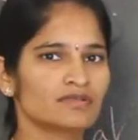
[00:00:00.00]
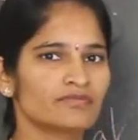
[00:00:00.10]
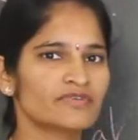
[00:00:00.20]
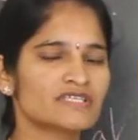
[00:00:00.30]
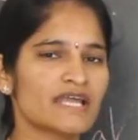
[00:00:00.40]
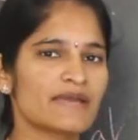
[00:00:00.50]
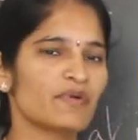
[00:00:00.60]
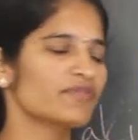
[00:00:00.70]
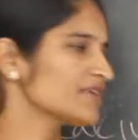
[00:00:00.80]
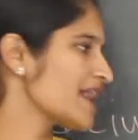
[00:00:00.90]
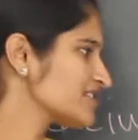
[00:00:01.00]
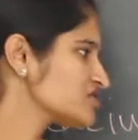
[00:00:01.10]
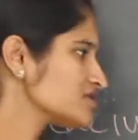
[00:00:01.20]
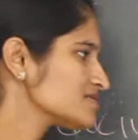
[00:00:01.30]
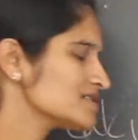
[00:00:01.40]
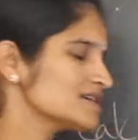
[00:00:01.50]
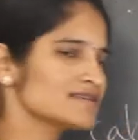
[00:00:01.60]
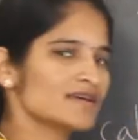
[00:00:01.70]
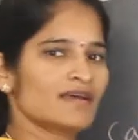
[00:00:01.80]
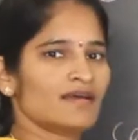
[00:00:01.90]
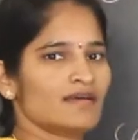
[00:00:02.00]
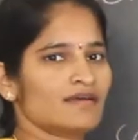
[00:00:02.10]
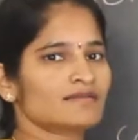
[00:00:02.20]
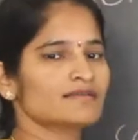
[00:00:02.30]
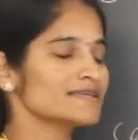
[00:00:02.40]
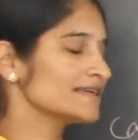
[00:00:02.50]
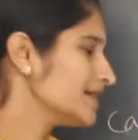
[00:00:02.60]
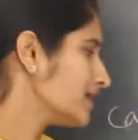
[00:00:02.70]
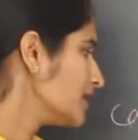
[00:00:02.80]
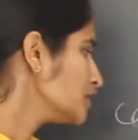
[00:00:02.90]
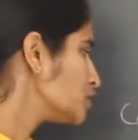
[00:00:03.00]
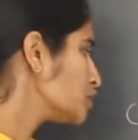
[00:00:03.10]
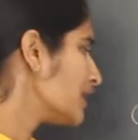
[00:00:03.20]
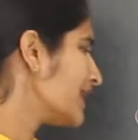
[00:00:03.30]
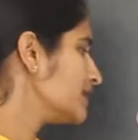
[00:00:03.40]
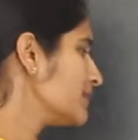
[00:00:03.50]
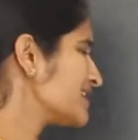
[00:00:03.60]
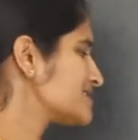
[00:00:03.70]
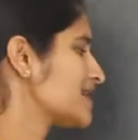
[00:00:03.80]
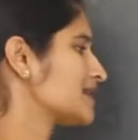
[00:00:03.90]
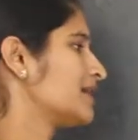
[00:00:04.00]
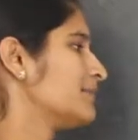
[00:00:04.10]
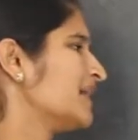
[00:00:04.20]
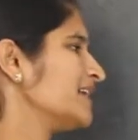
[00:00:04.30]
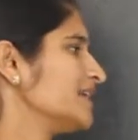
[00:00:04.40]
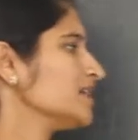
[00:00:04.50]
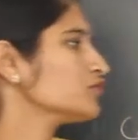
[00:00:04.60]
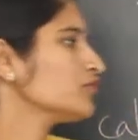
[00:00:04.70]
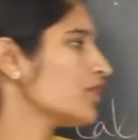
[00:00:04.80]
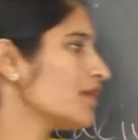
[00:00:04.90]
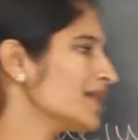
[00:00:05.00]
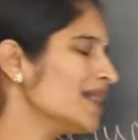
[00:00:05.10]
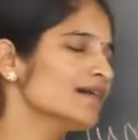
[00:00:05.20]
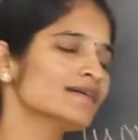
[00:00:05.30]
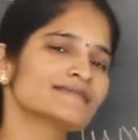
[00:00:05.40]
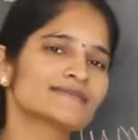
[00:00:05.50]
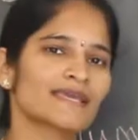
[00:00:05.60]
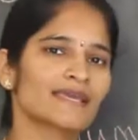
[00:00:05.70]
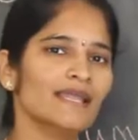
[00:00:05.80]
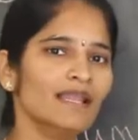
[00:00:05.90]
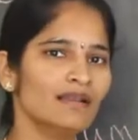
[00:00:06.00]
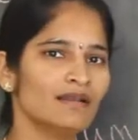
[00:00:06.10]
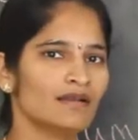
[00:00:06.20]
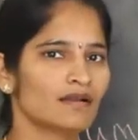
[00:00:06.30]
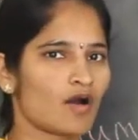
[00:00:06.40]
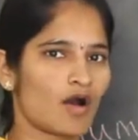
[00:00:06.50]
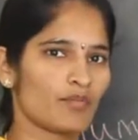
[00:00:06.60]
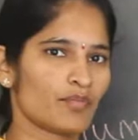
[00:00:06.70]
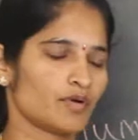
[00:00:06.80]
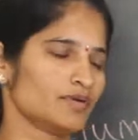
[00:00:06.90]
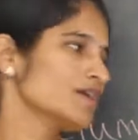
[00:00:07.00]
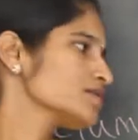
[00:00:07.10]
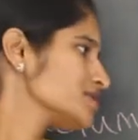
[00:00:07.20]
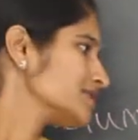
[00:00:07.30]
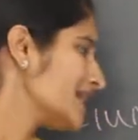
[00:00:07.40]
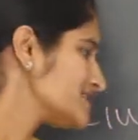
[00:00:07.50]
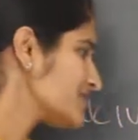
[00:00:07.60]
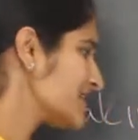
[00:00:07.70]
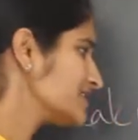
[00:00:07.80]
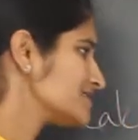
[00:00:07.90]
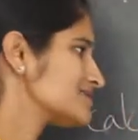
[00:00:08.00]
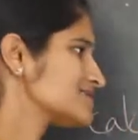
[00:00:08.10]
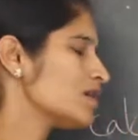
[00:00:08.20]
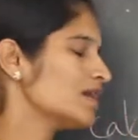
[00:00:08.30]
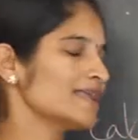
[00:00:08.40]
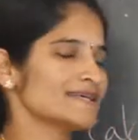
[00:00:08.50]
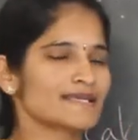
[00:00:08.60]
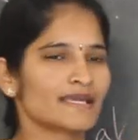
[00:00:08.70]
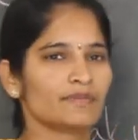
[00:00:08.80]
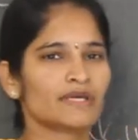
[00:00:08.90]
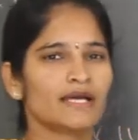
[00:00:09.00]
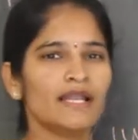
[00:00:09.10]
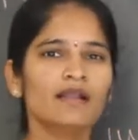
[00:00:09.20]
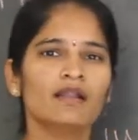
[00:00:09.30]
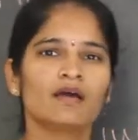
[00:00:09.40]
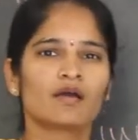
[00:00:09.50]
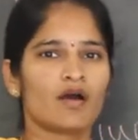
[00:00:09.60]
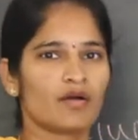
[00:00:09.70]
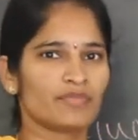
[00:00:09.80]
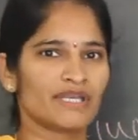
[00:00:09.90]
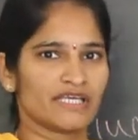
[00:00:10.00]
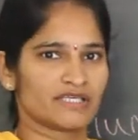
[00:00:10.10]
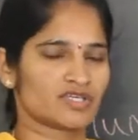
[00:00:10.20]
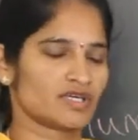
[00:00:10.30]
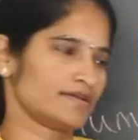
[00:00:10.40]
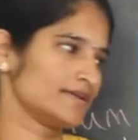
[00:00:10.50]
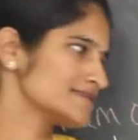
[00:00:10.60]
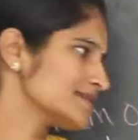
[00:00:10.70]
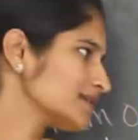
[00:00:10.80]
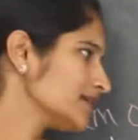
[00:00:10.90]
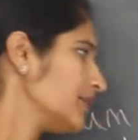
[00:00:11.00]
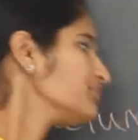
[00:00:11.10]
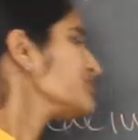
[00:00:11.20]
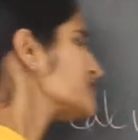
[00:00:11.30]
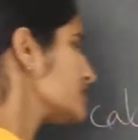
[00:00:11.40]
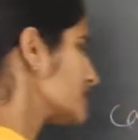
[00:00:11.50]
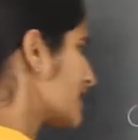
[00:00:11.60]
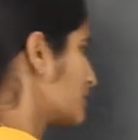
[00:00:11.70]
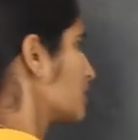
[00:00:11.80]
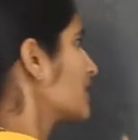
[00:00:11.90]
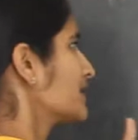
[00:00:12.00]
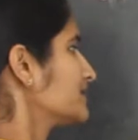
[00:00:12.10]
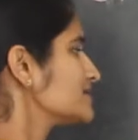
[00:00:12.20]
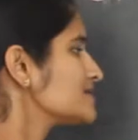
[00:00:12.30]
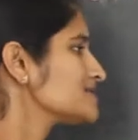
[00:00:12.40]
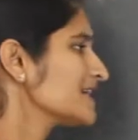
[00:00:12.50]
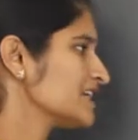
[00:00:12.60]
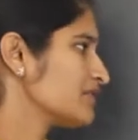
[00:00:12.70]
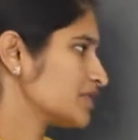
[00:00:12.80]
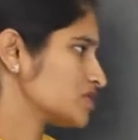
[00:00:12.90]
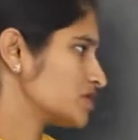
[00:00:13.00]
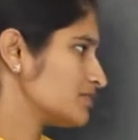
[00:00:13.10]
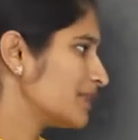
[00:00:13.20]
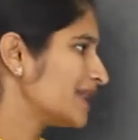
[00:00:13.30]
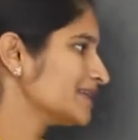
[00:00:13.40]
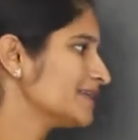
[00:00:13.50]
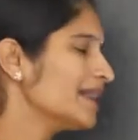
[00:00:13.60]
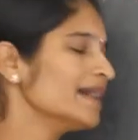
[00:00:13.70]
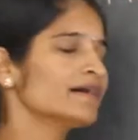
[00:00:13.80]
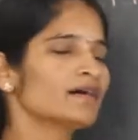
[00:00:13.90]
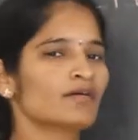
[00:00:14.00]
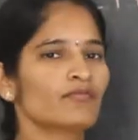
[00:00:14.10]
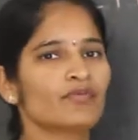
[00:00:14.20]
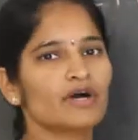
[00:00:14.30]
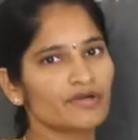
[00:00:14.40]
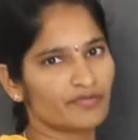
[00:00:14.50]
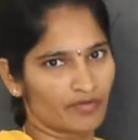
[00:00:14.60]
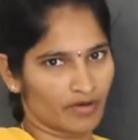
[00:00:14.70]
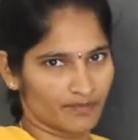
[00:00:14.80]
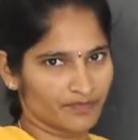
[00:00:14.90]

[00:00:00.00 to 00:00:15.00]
Which type of reaction is this? Here two elements are combining to form a single compound. So that's why this is called as a chemical combination. Is it clear? So now this is the equation but in a word form.